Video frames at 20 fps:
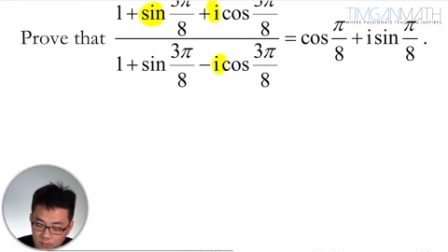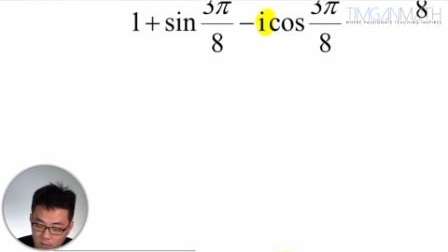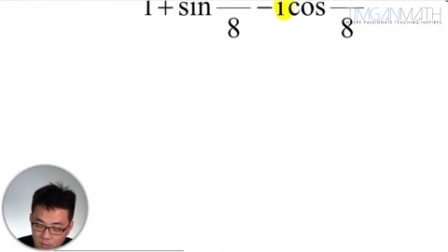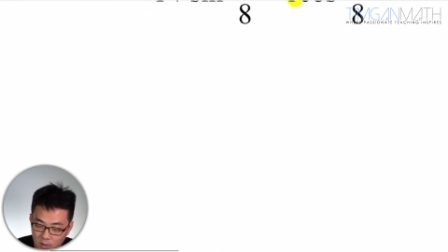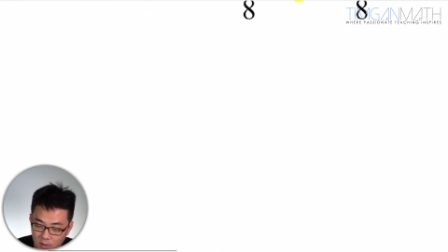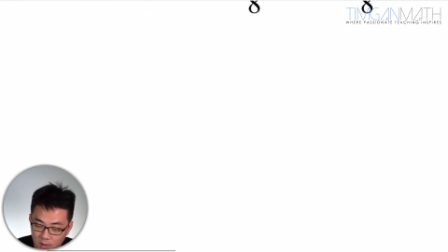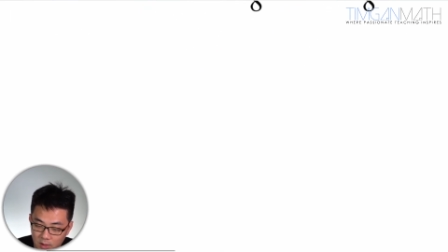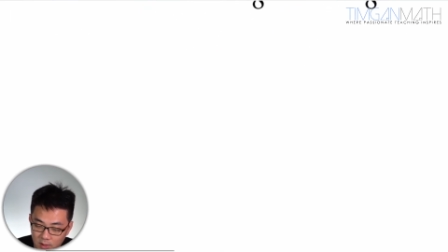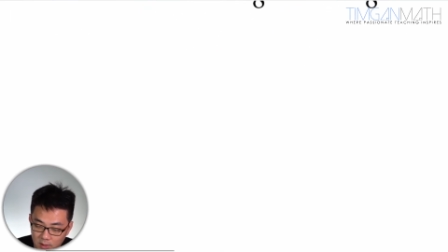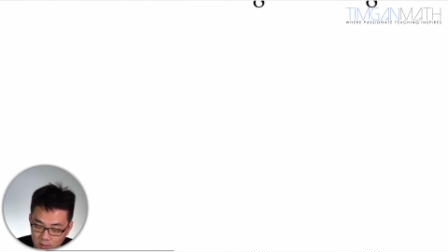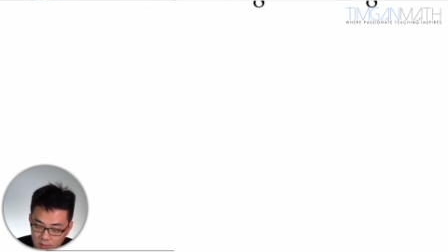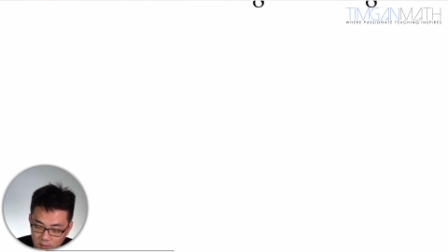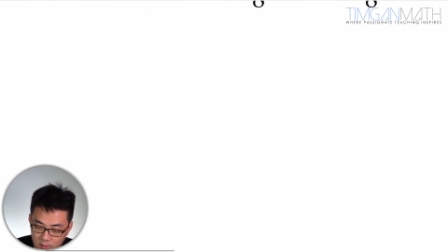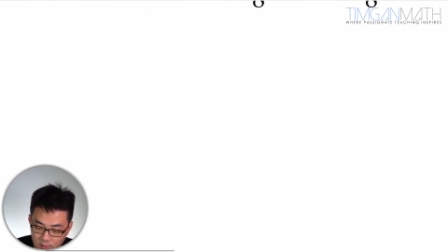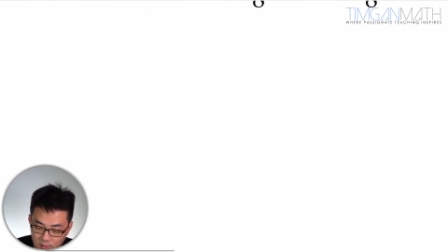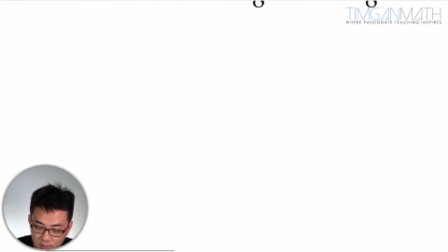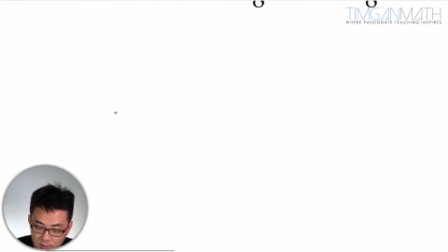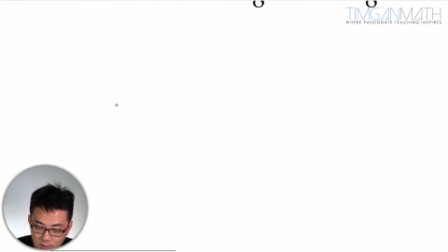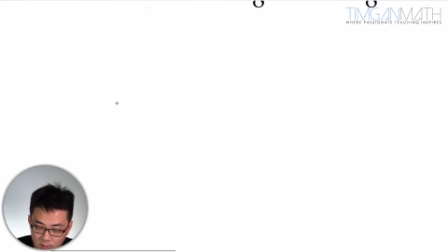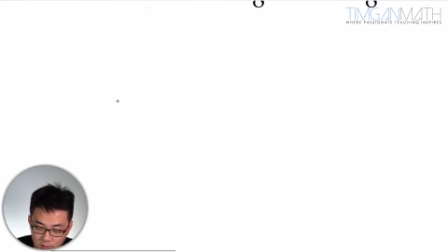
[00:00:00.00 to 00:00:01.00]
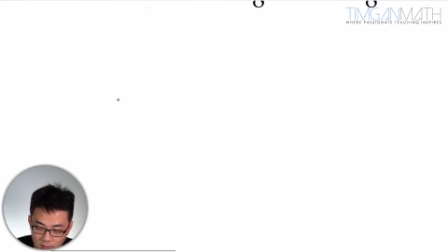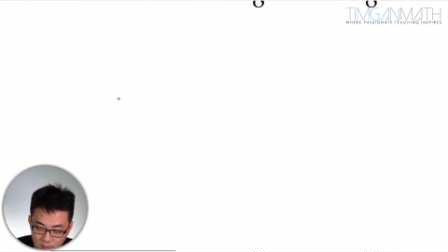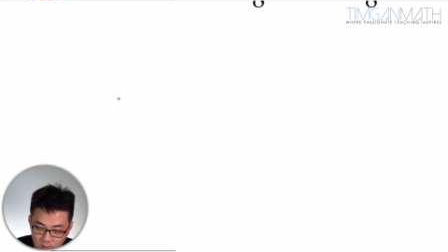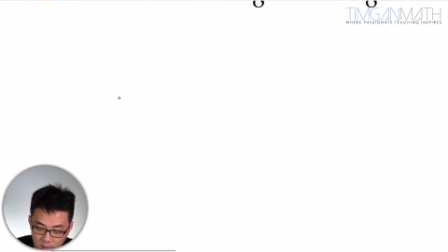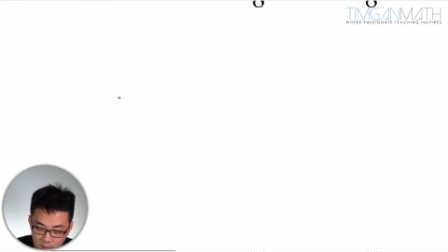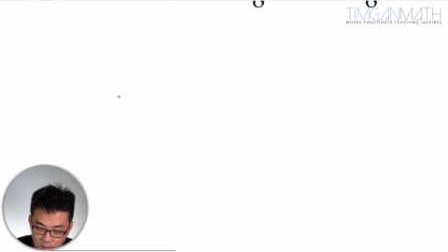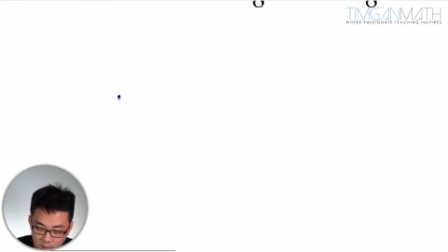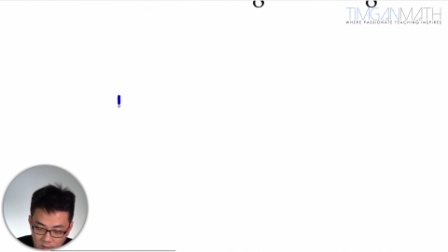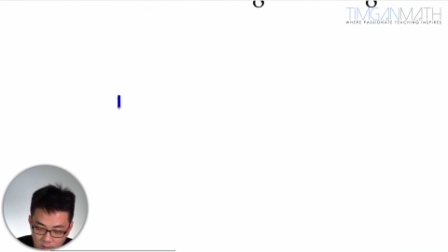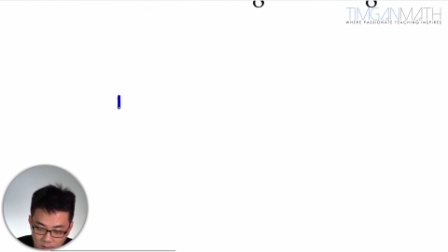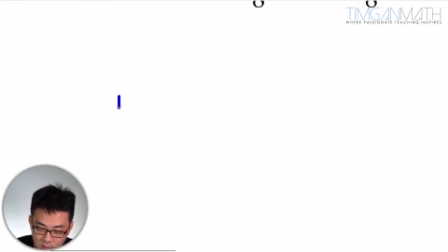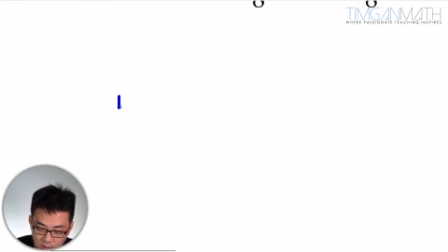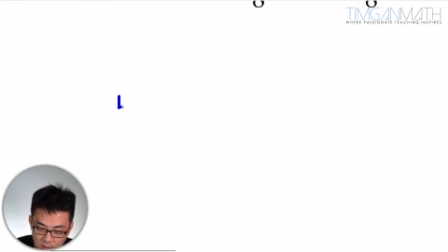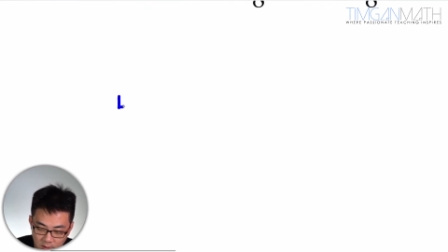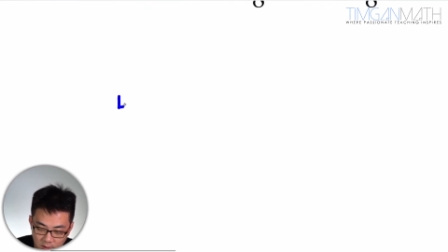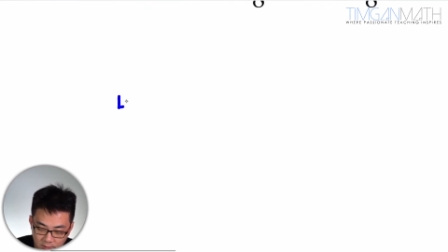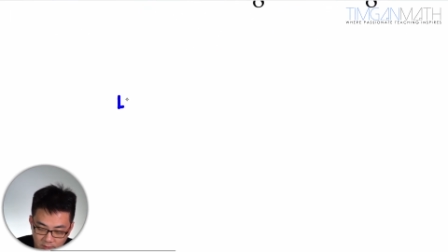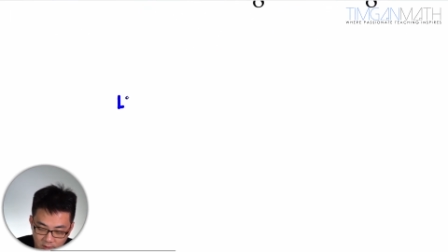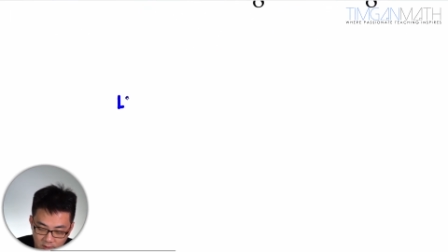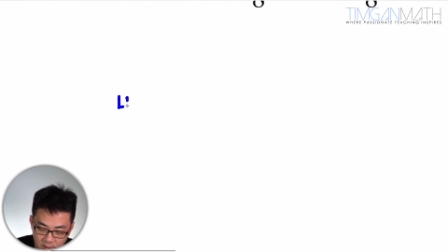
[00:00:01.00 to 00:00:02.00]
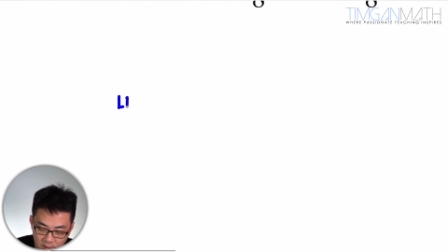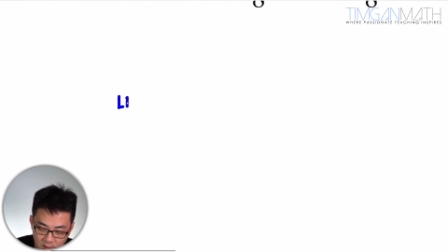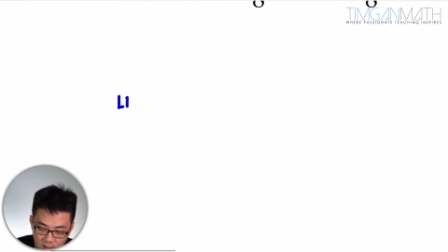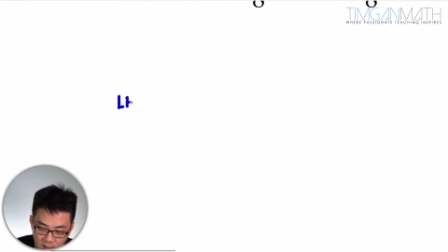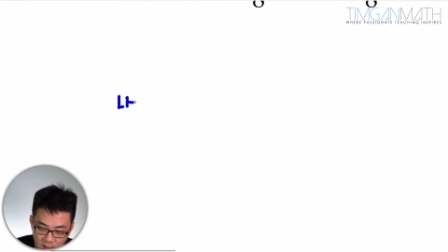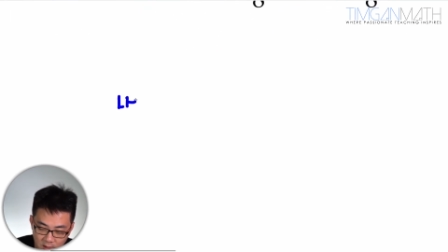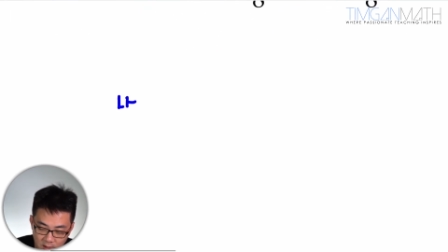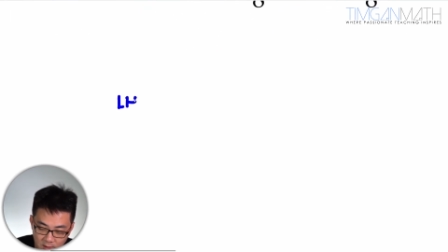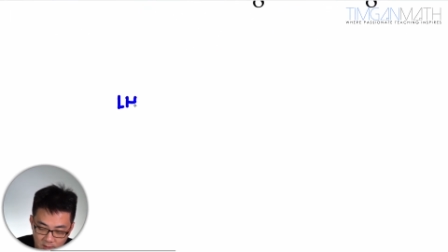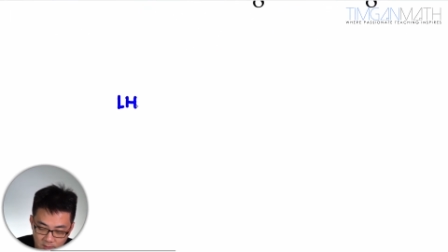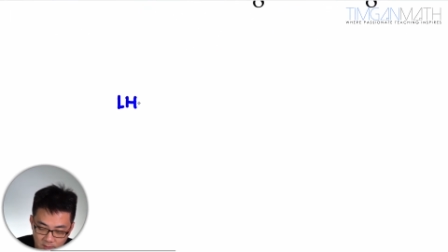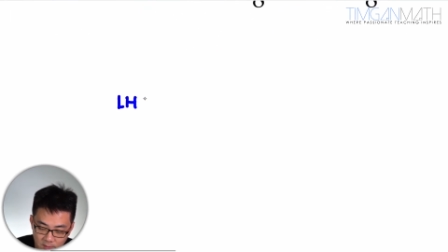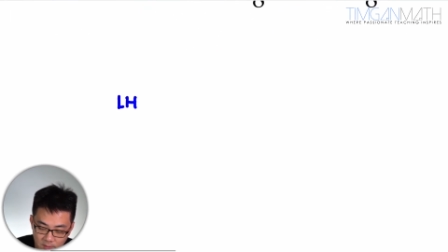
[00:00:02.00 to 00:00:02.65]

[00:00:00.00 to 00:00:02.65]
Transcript: Alright, so I'm going to just do this left hand side